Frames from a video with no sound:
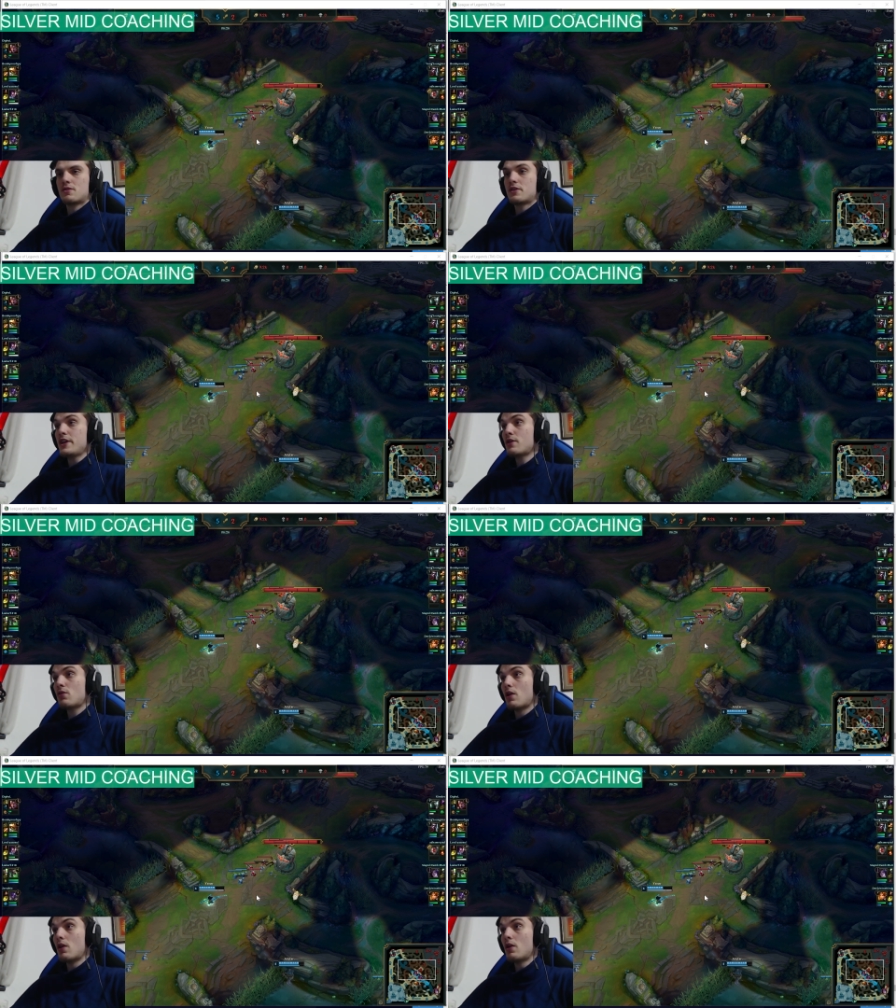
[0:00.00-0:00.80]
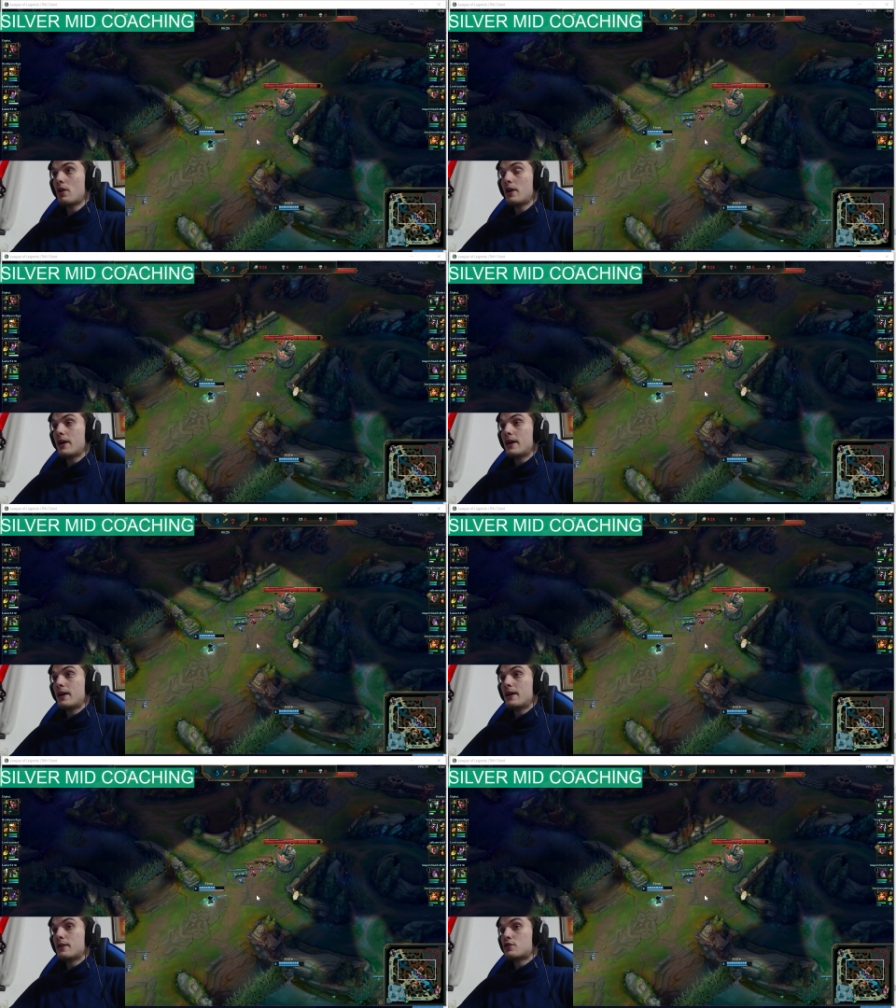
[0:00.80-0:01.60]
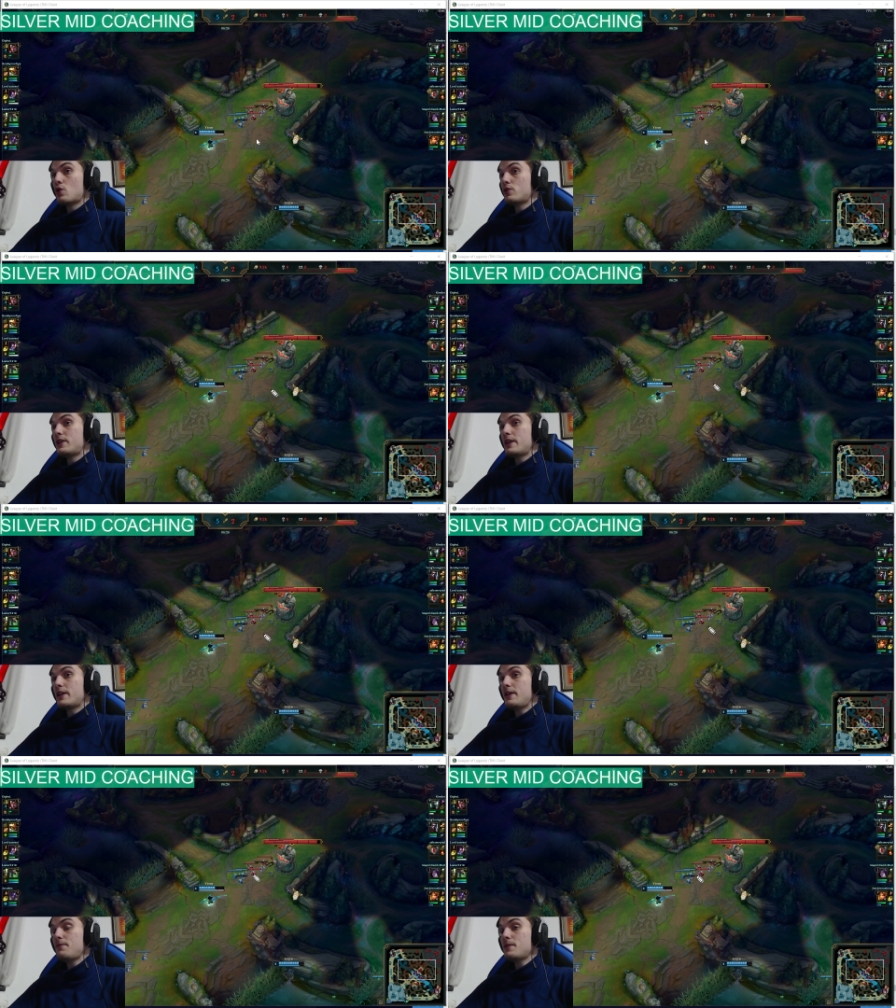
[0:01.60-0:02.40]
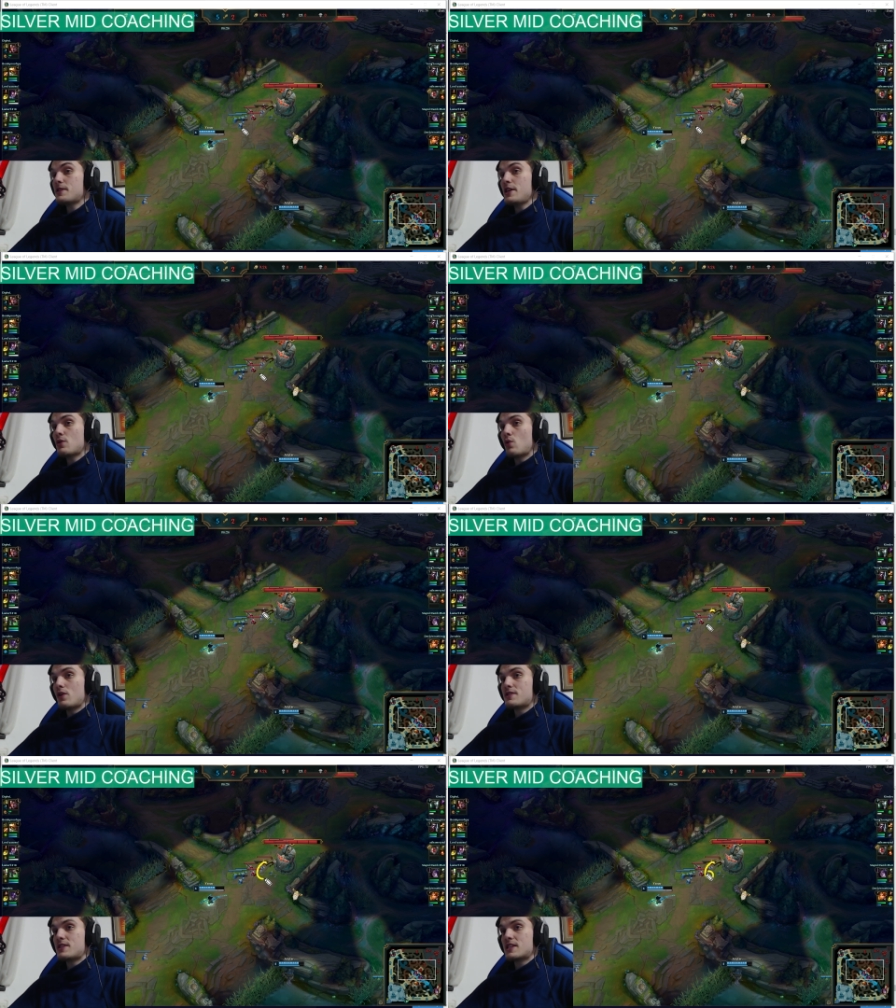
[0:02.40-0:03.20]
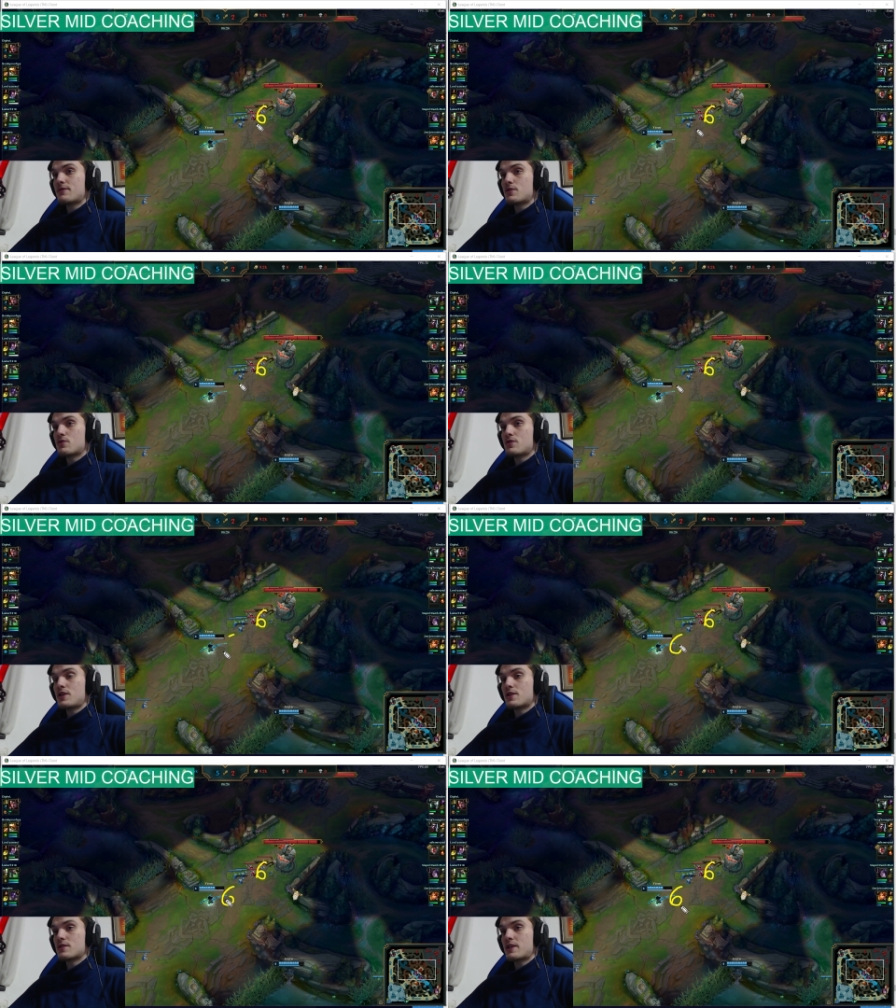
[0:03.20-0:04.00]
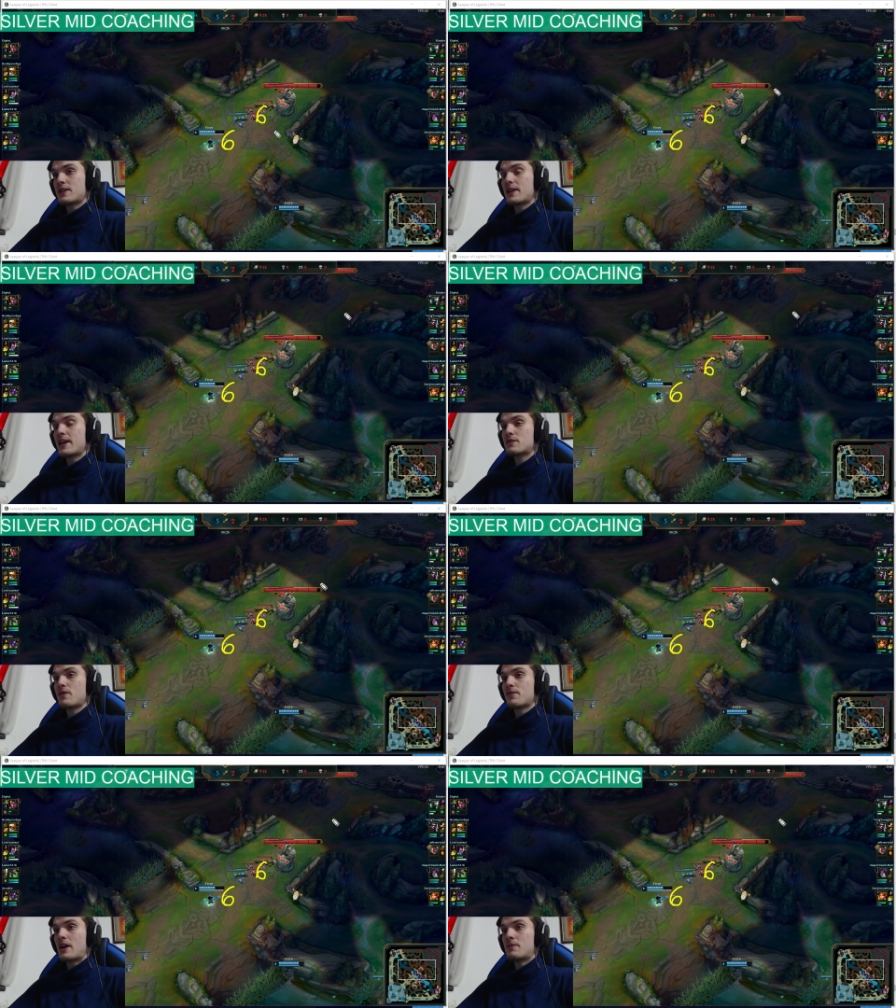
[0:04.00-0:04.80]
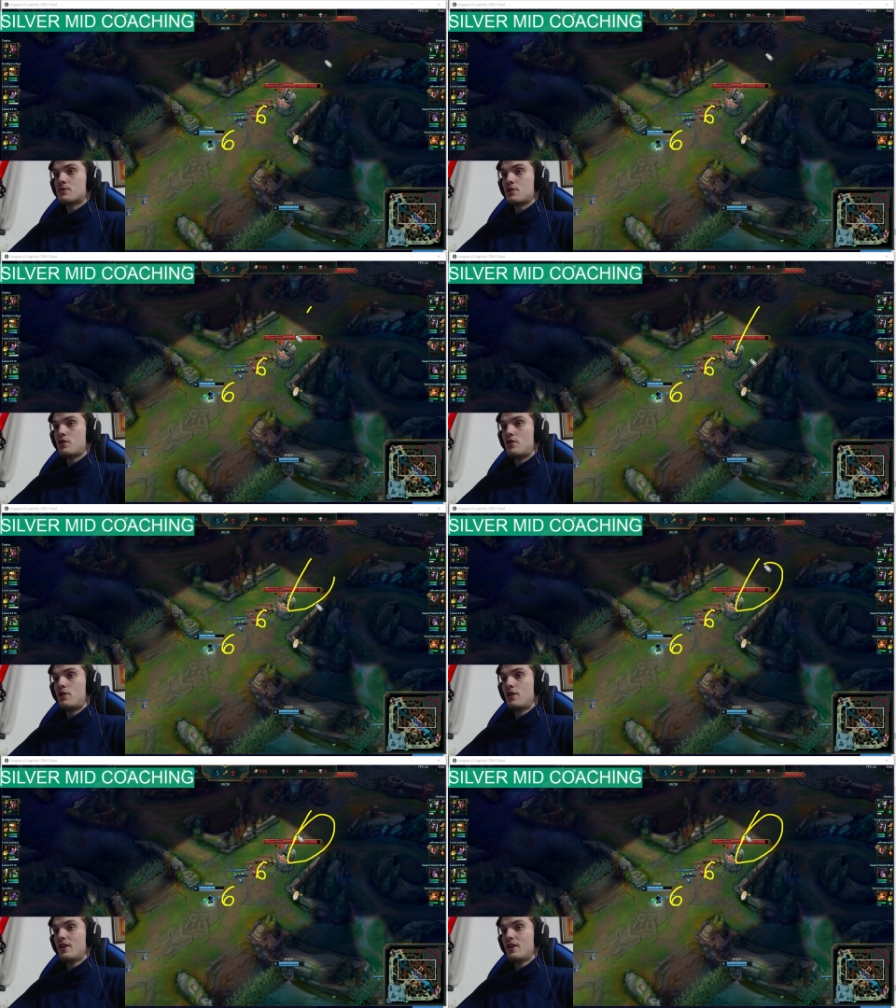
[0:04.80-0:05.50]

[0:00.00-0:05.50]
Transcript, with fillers: Equal. So then if it's equal, six versus six, and the next wave comes here,